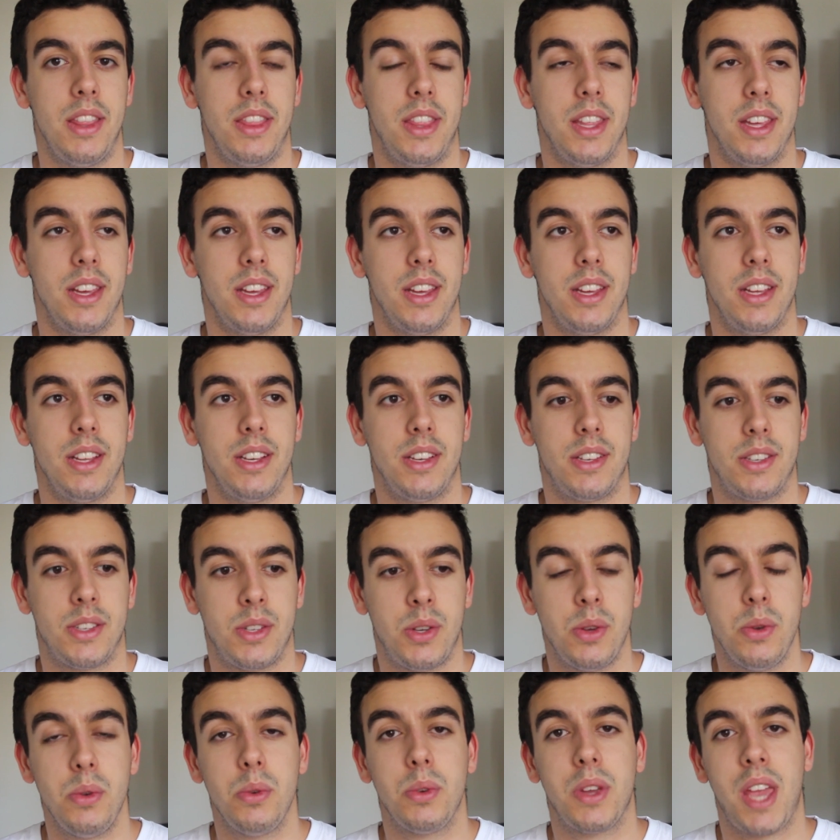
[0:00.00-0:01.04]
The
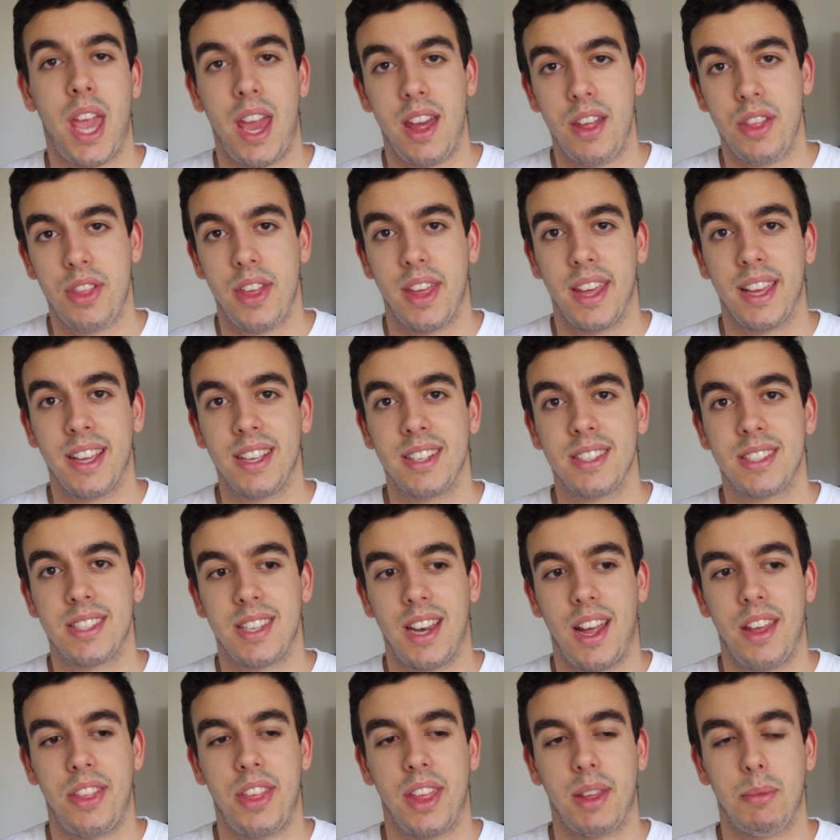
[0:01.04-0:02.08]
2 key things
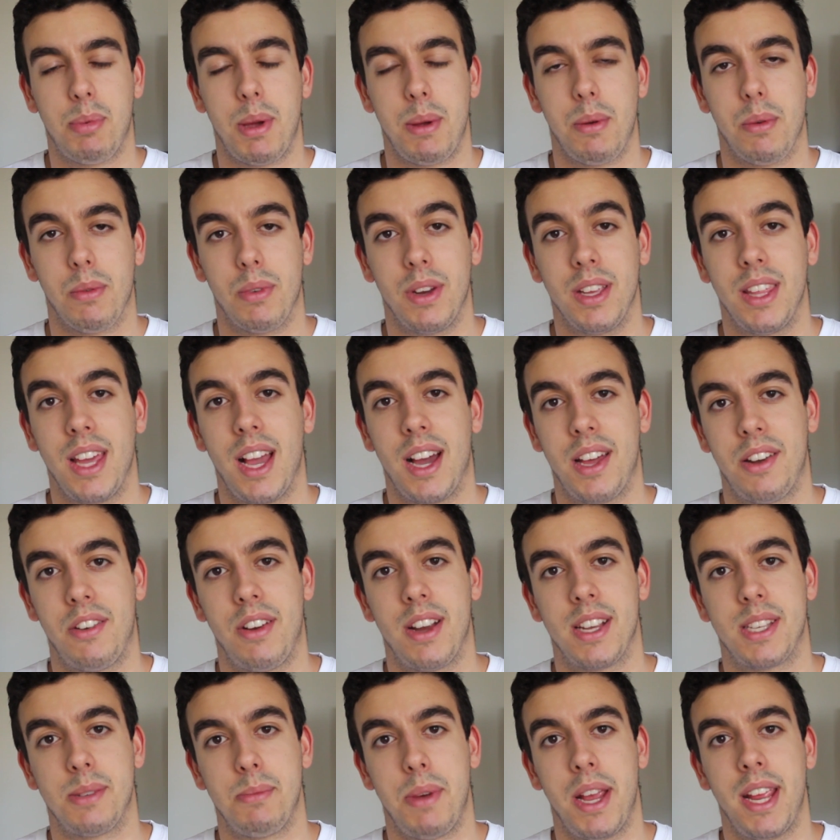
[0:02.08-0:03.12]
that I think people really
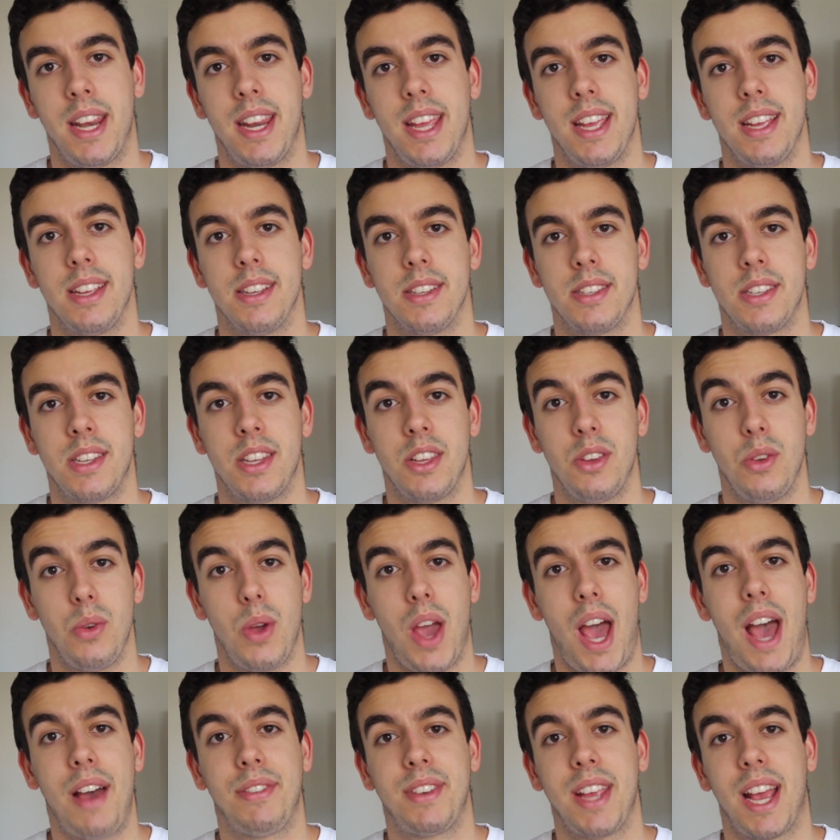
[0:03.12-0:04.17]
underestimate is you
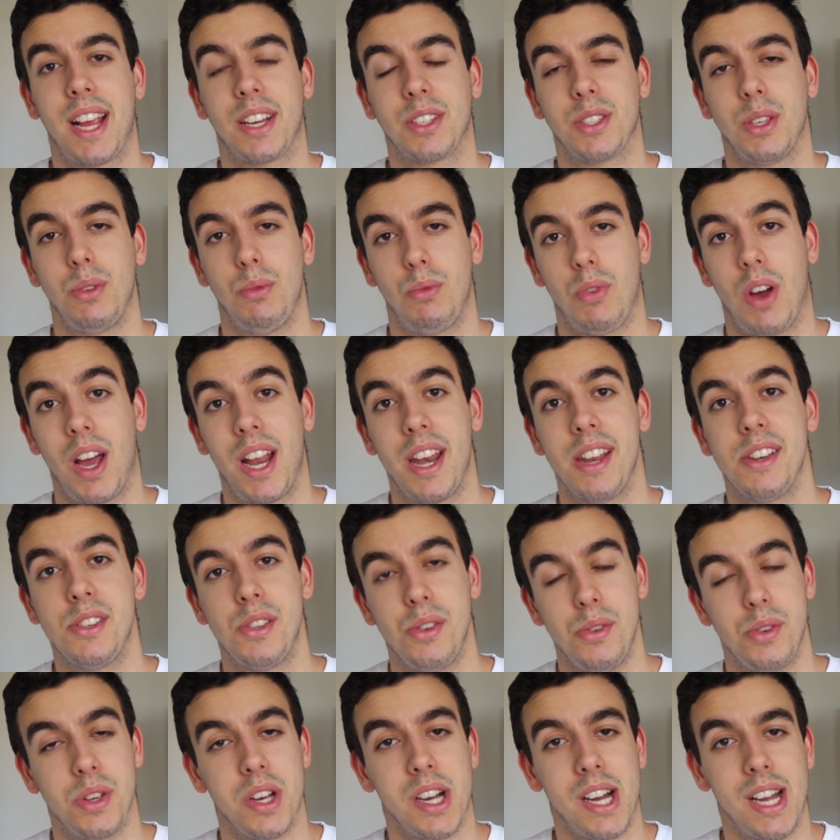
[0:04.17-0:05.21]
have to actually write it
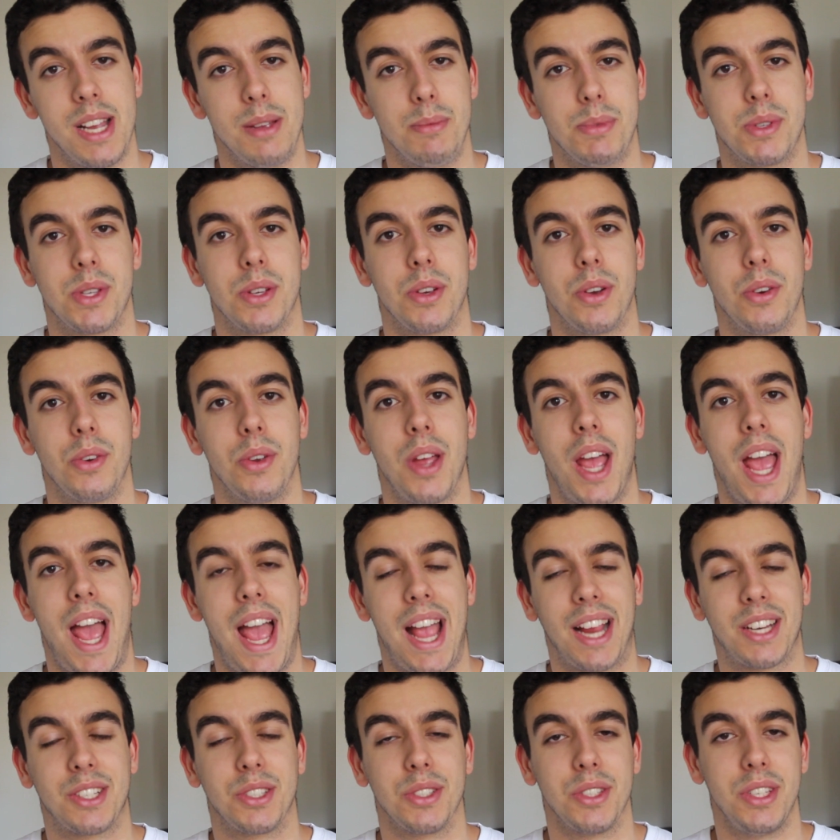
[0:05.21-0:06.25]
2 times. So
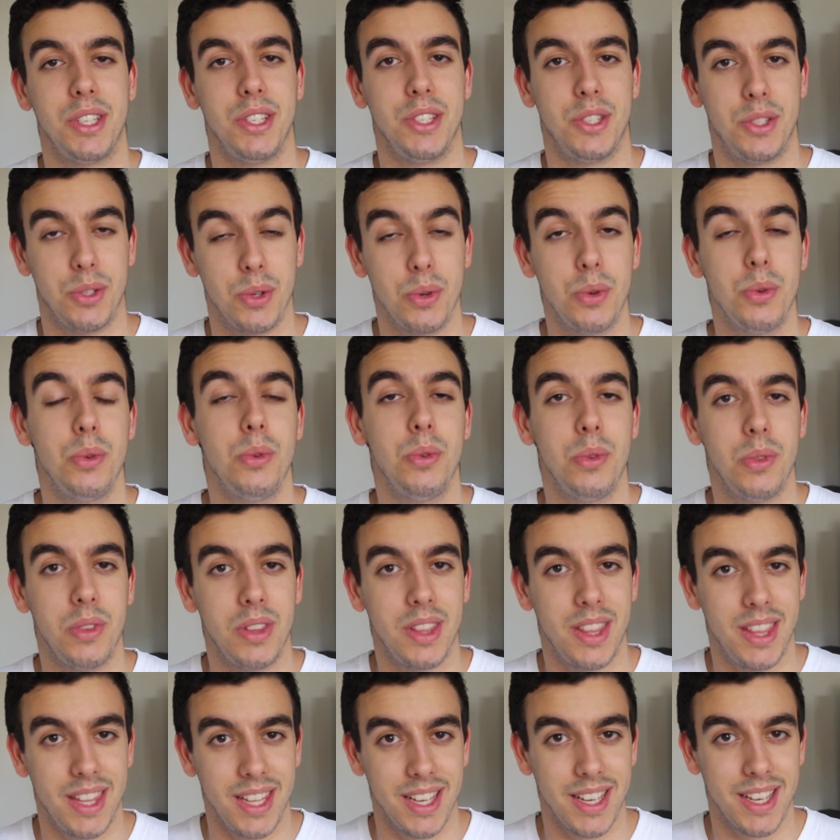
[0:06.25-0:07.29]
actually do
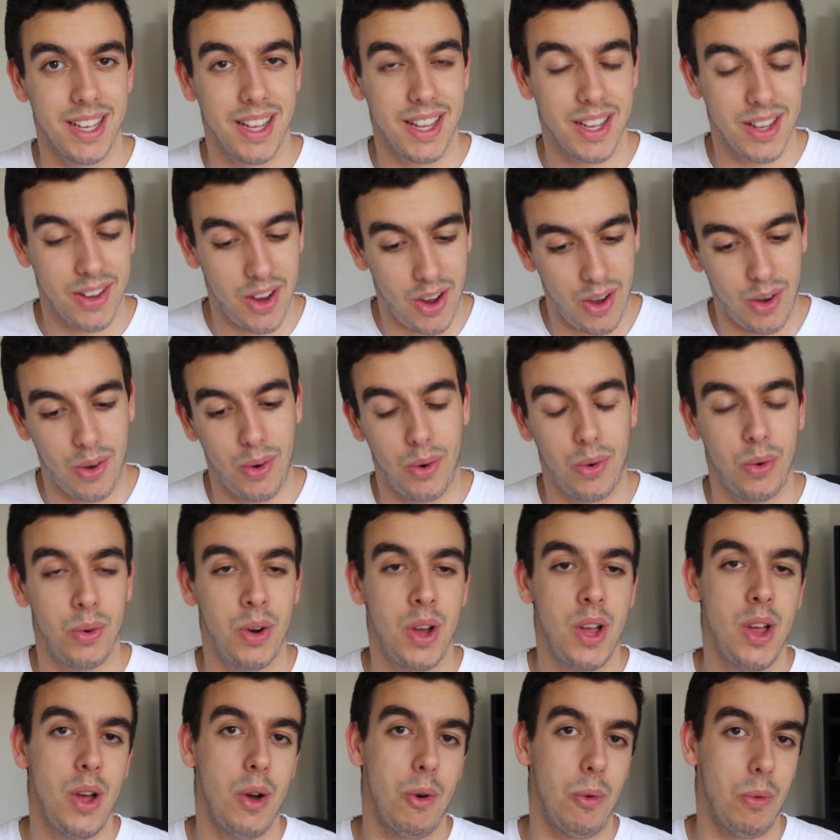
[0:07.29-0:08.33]
the
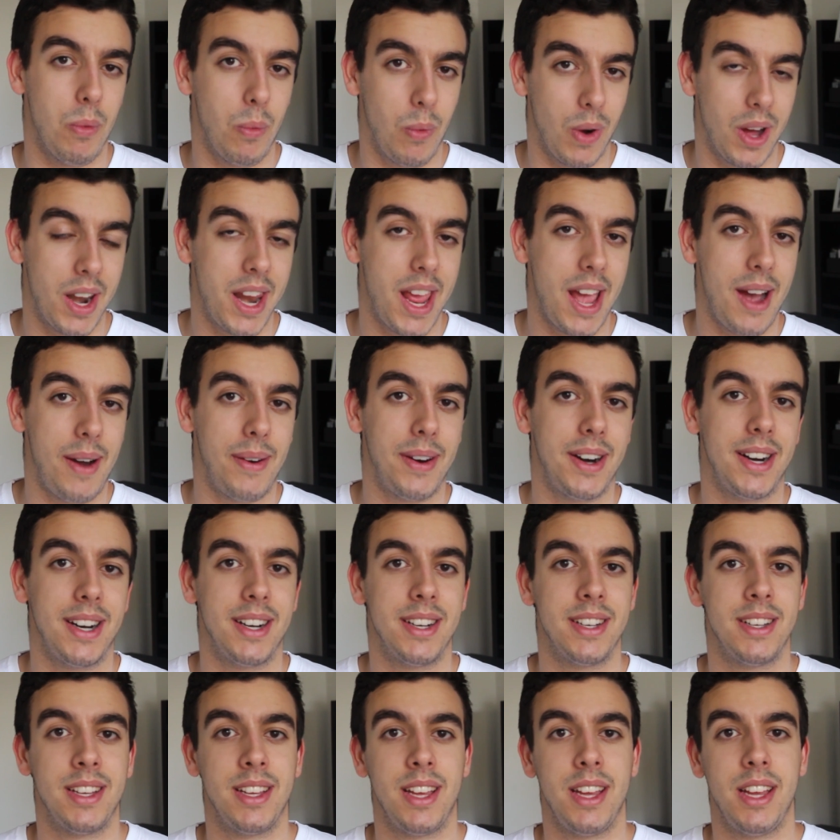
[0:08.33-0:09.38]
whole 1
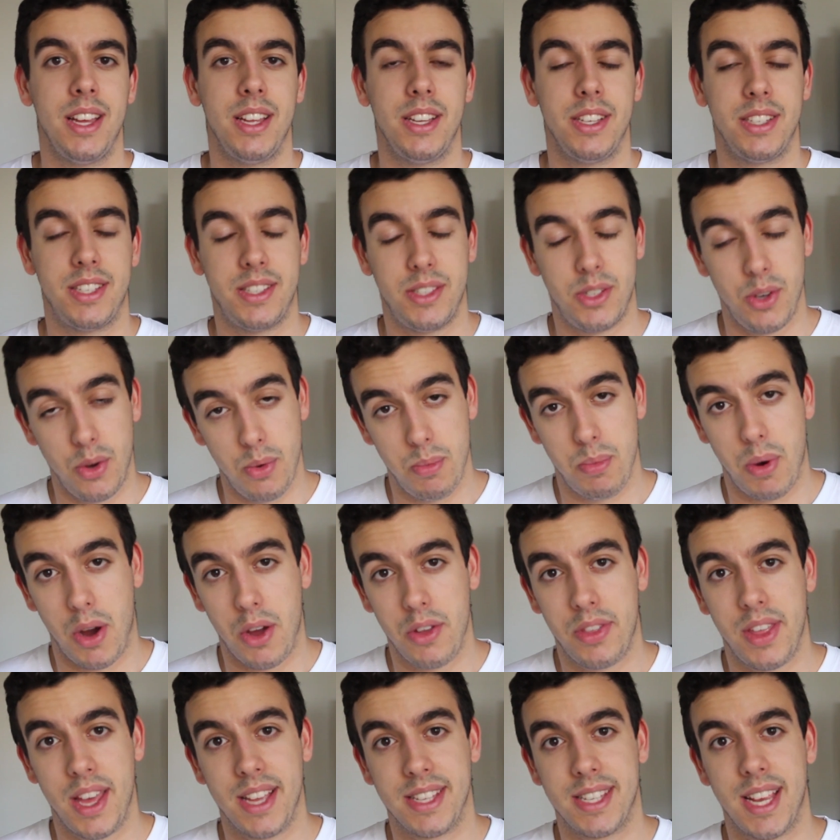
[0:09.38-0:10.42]
hour, do
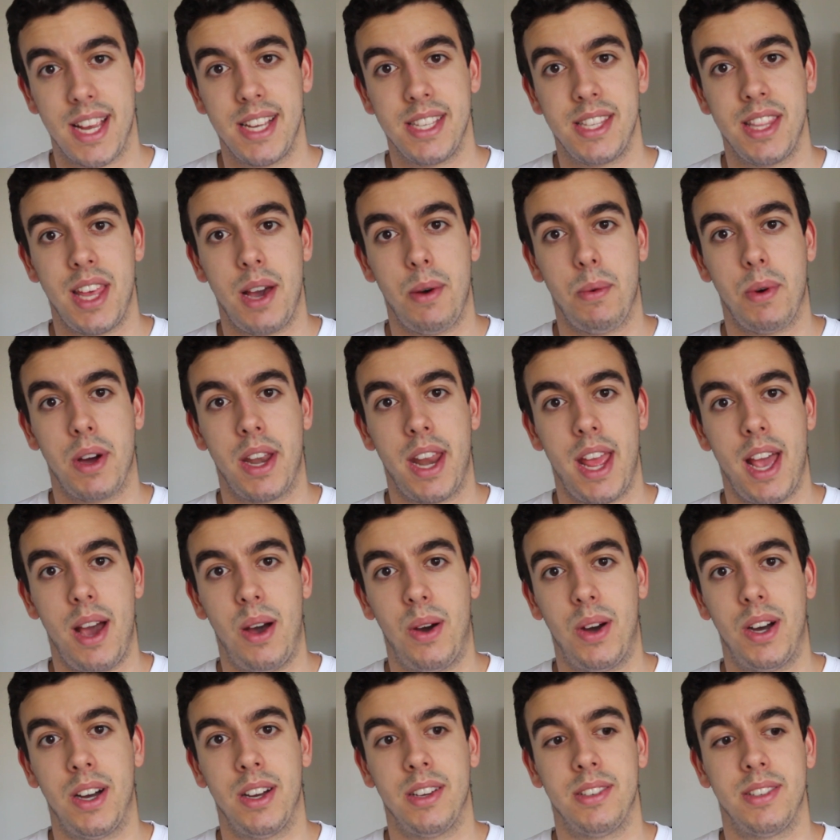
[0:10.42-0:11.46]
both essays in that 1
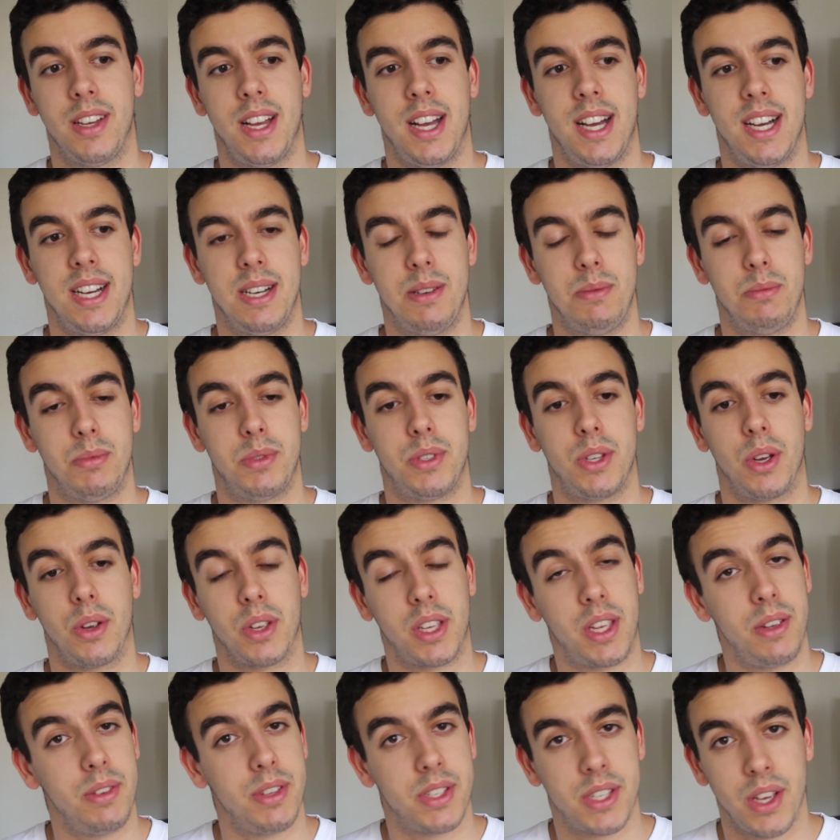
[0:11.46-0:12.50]
hour.
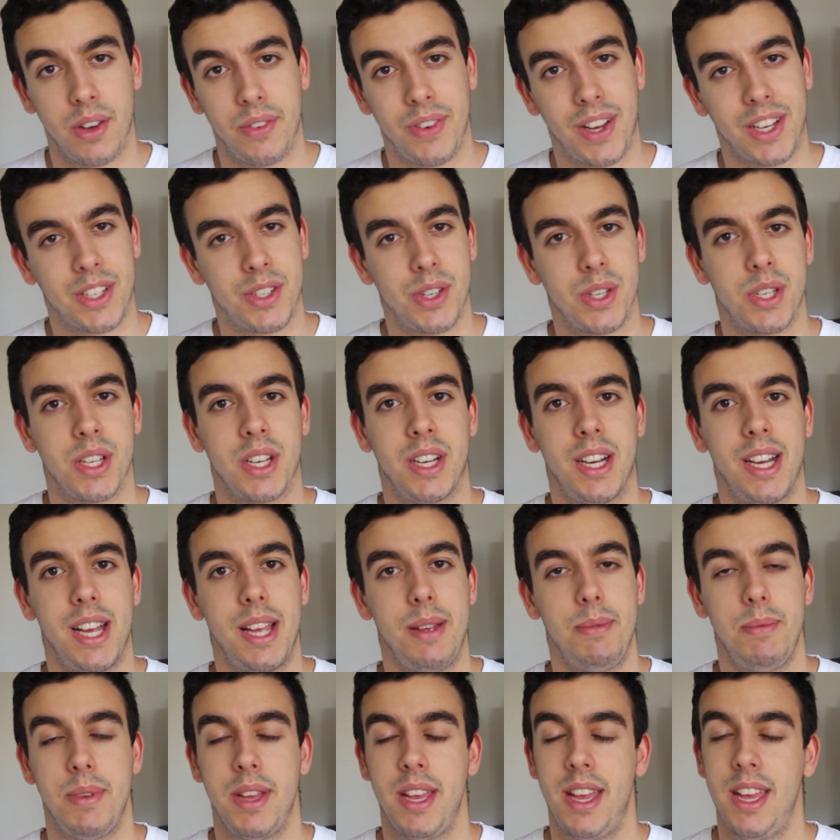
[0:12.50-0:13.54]
Don't give yourself extra
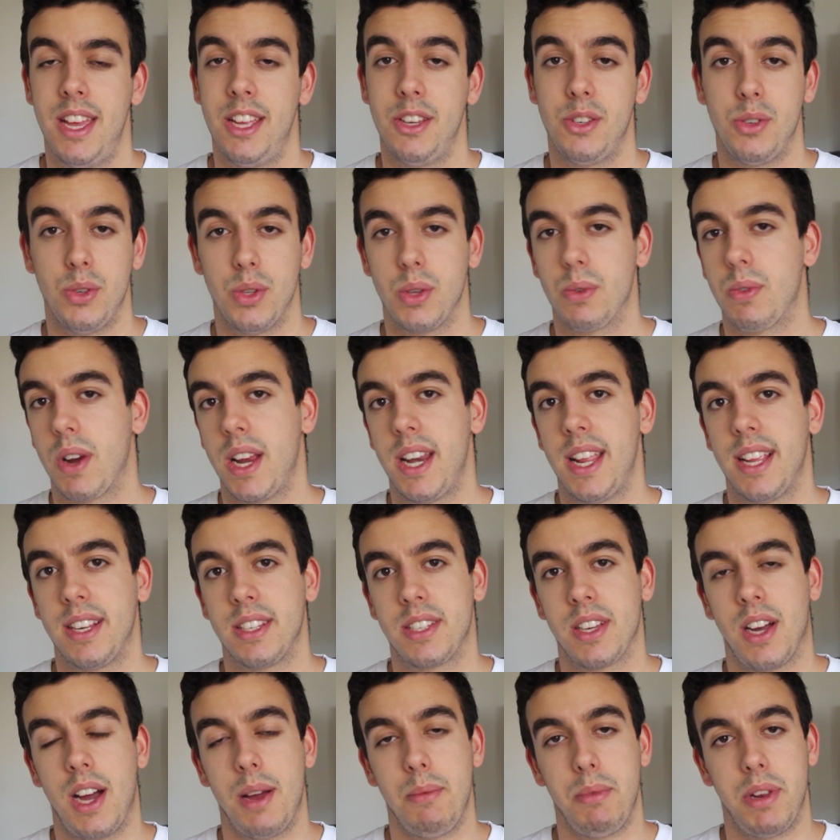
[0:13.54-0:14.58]
time. Do the reading
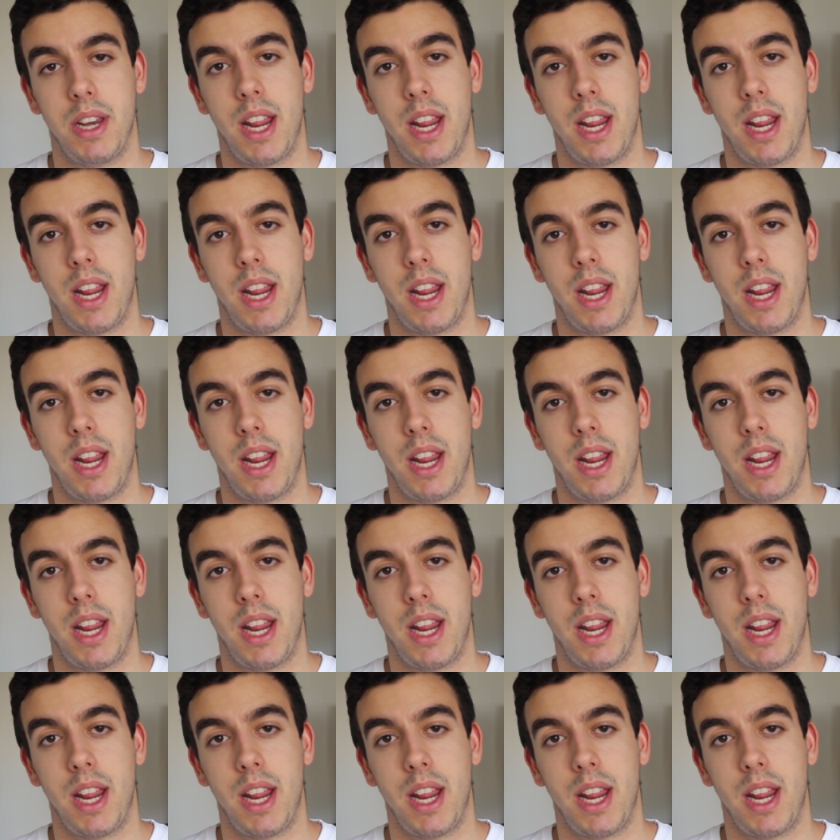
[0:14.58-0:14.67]
time.